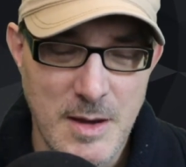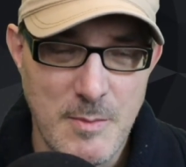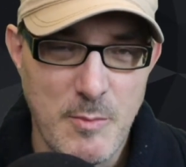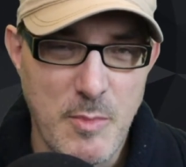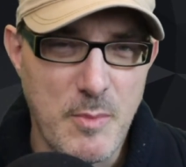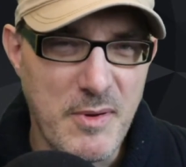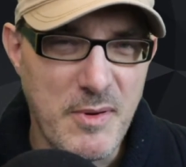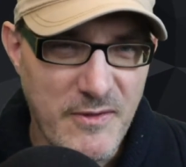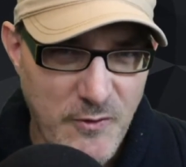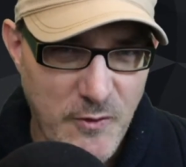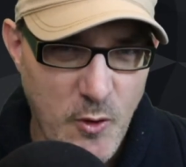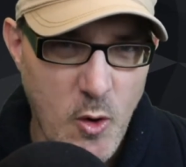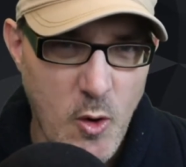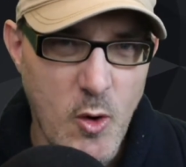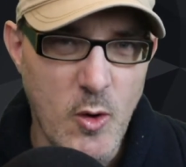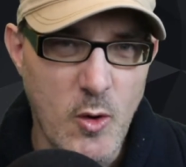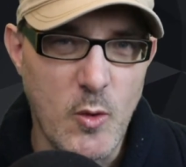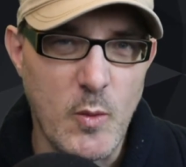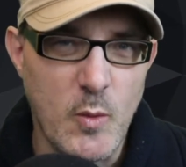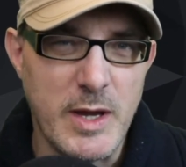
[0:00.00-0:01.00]
But
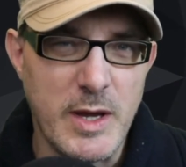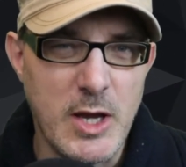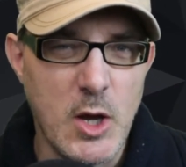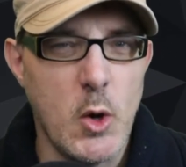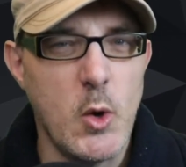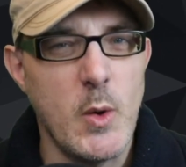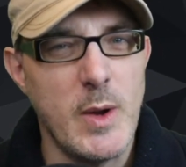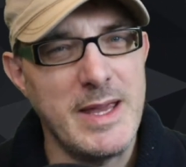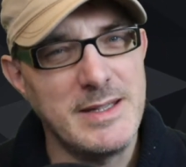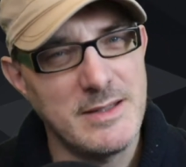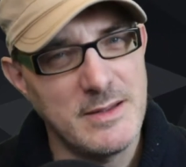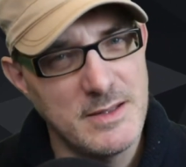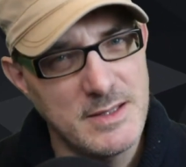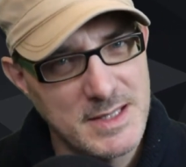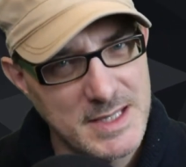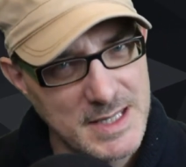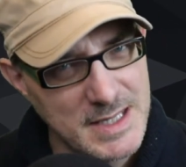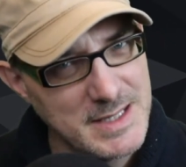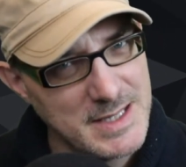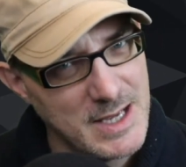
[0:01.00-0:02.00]
before we go into the
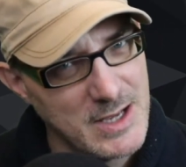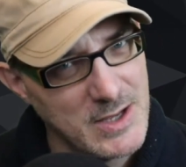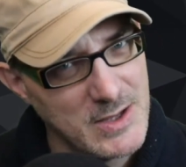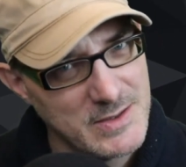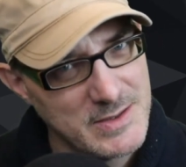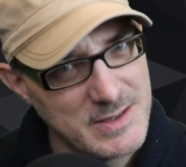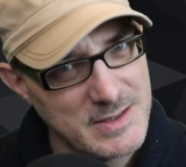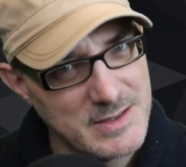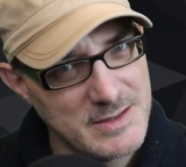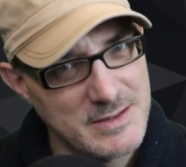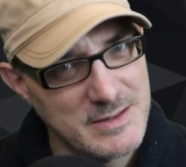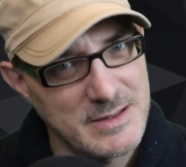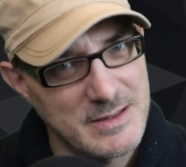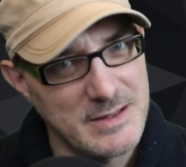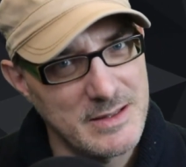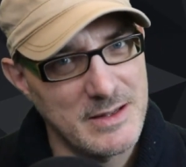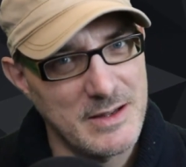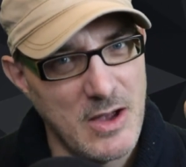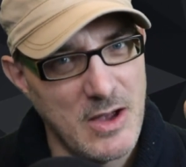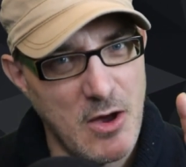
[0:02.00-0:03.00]
details
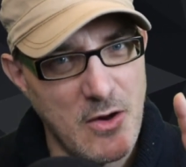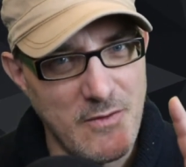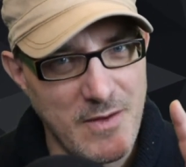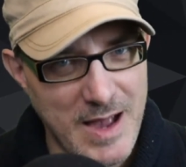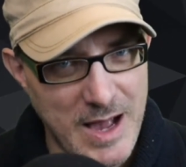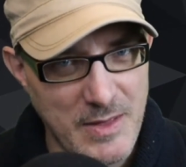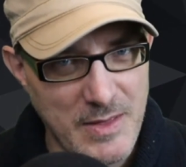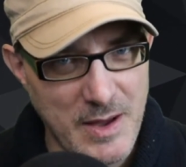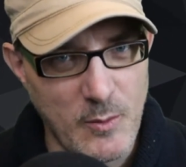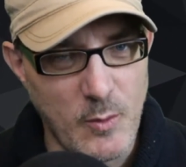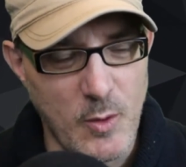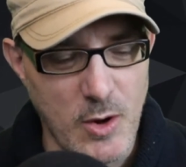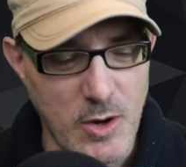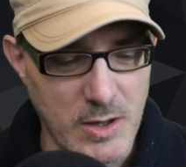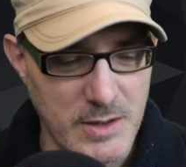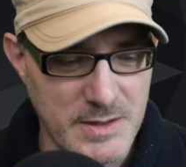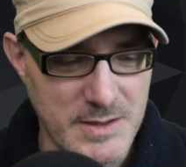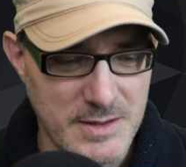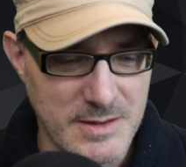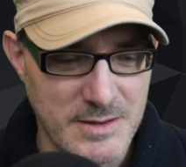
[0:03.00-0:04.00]
of how that
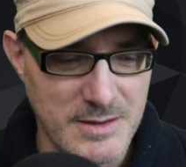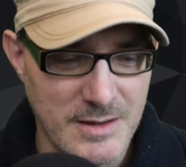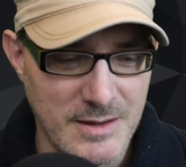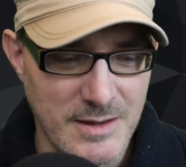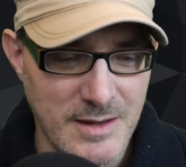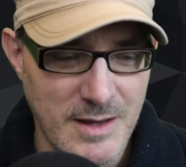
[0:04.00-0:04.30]
works,